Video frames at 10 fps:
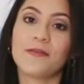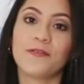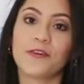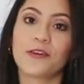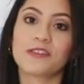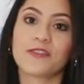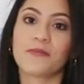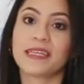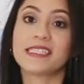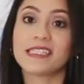Photos of
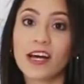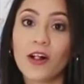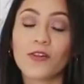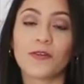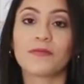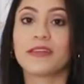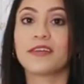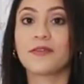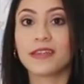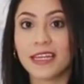myself, of
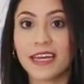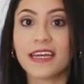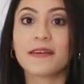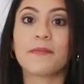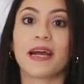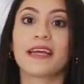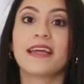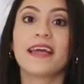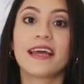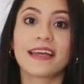Little Lynn, my